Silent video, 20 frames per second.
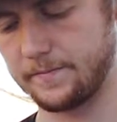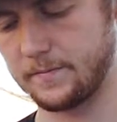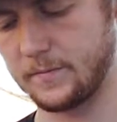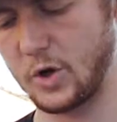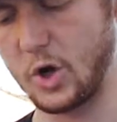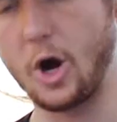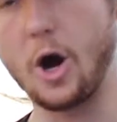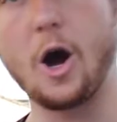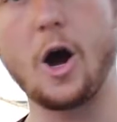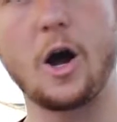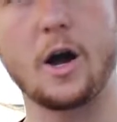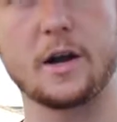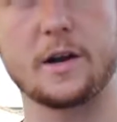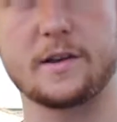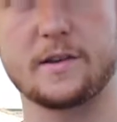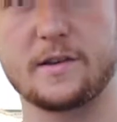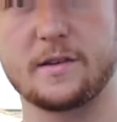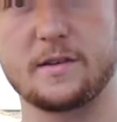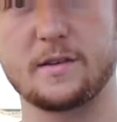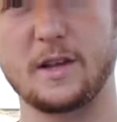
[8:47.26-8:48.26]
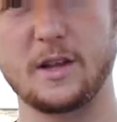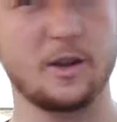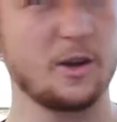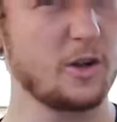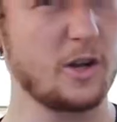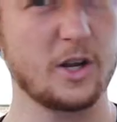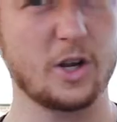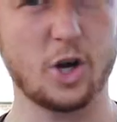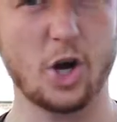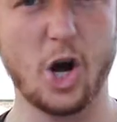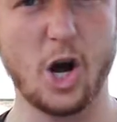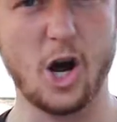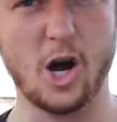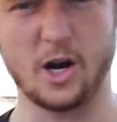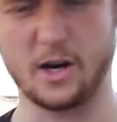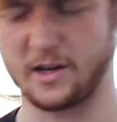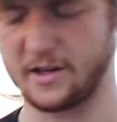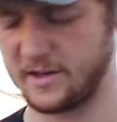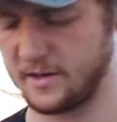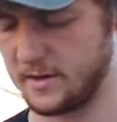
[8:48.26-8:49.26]
Cogs, they look like
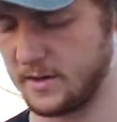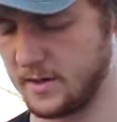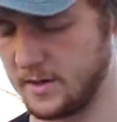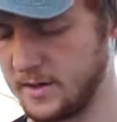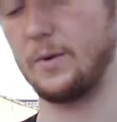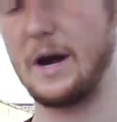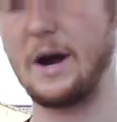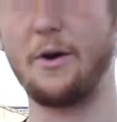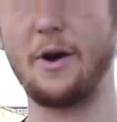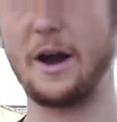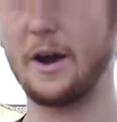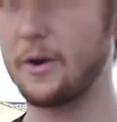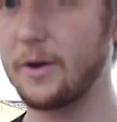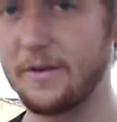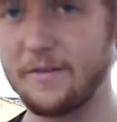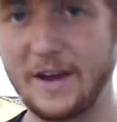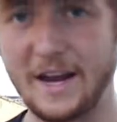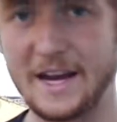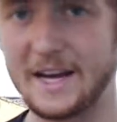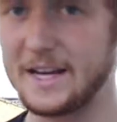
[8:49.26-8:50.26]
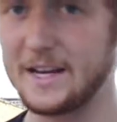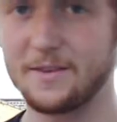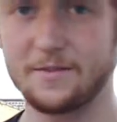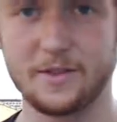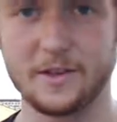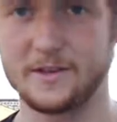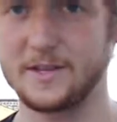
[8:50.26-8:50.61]
cogs. Wow, I don't have any of the